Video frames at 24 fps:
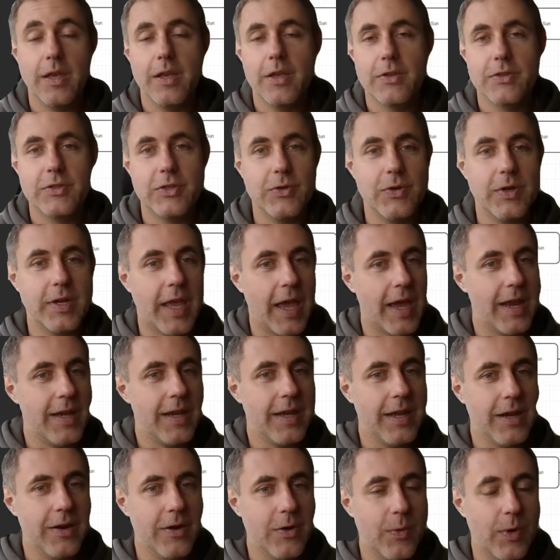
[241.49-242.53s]
So again
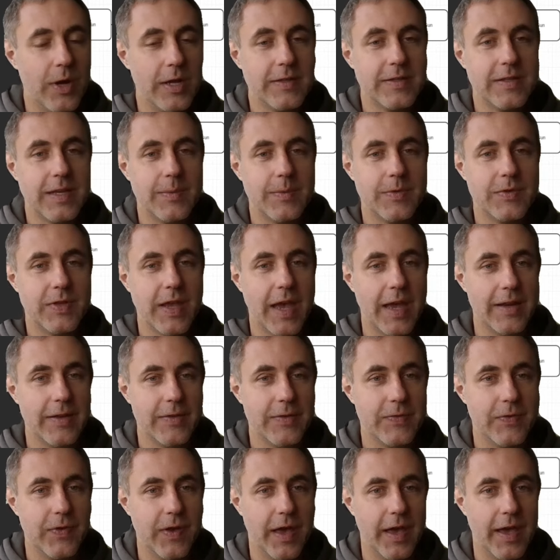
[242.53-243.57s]
here, once I'm
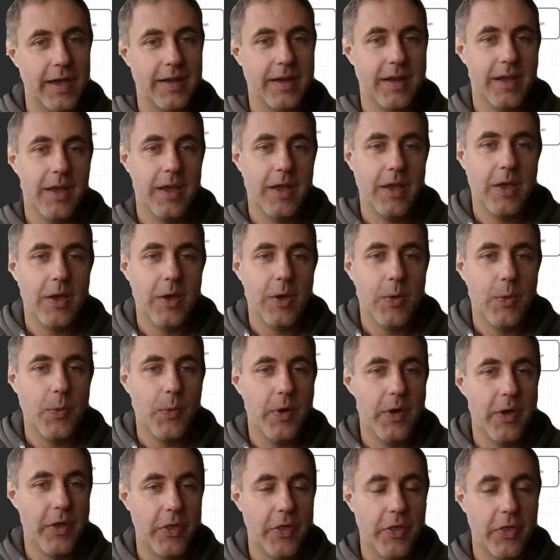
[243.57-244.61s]
satisfied
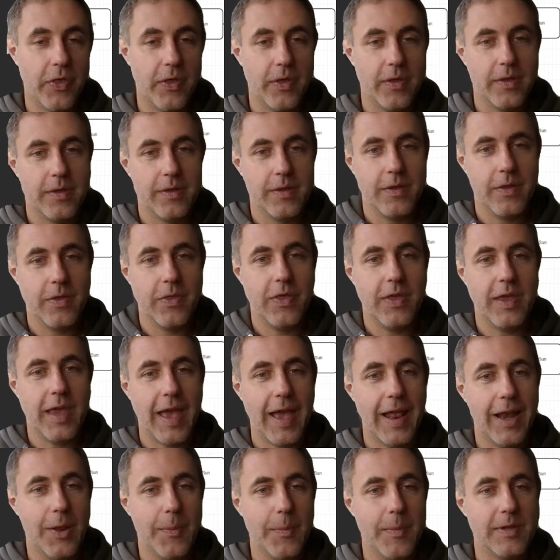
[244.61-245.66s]
with the
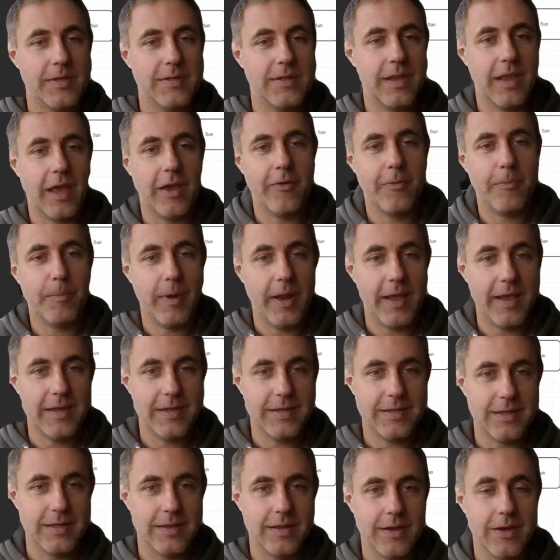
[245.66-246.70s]
elements that I've
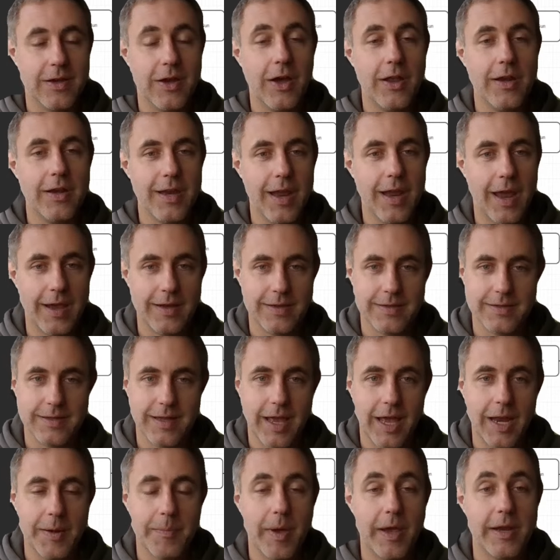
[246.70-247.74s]
placed in the context
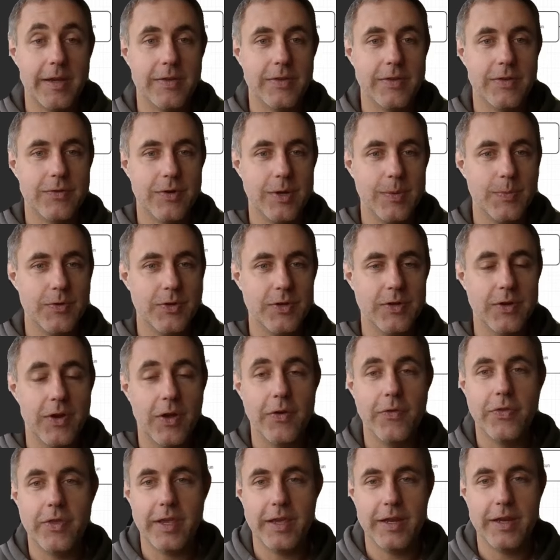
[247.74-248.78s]
and my description
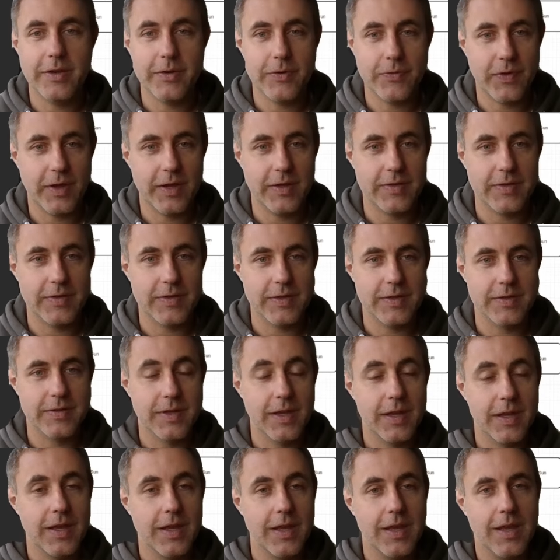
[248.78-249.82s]
of the interfaces,
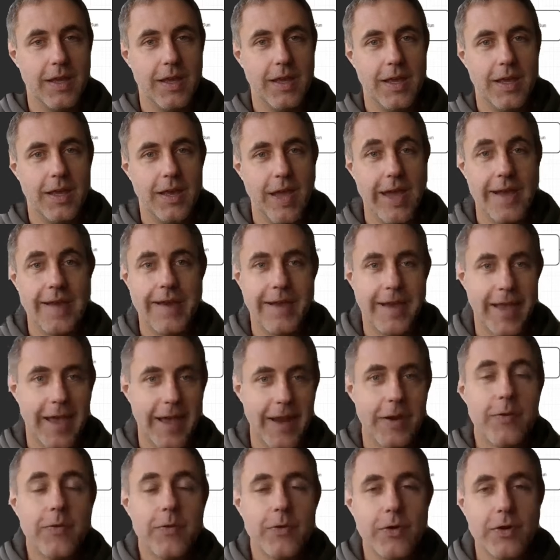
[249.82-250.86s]
and again,
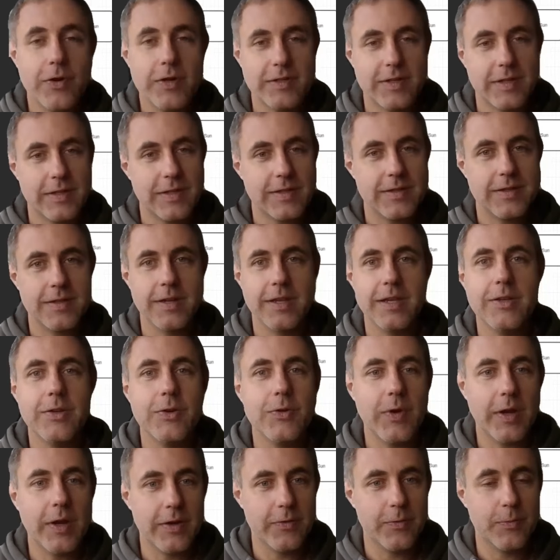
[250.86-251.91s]
of course, this is an
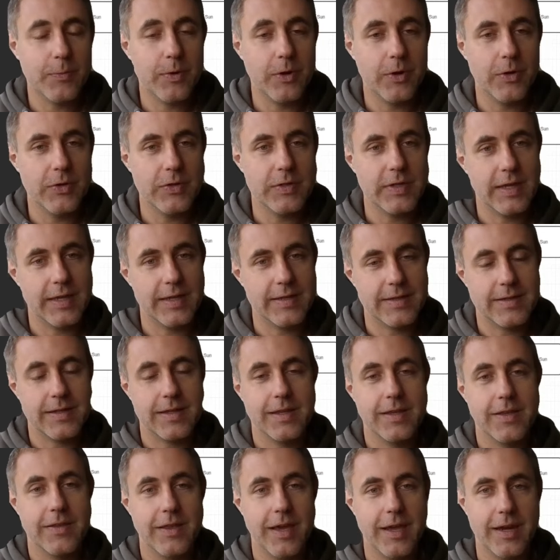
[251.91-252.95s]
iterative process
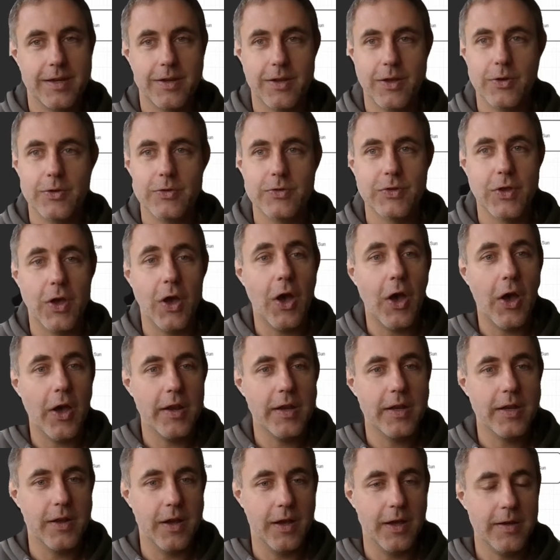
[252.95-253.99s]
that goes on
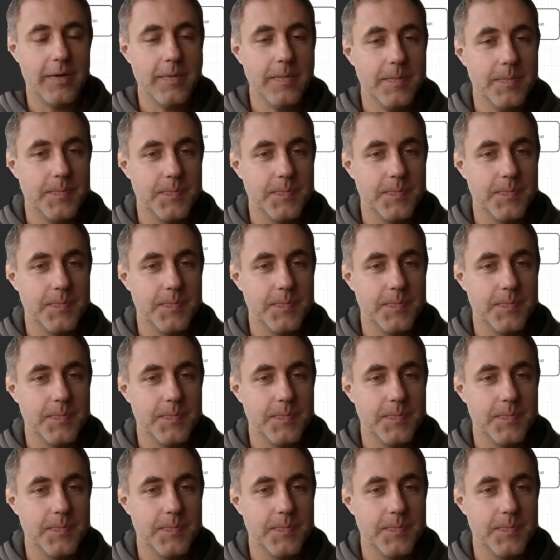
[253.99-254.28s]
and on,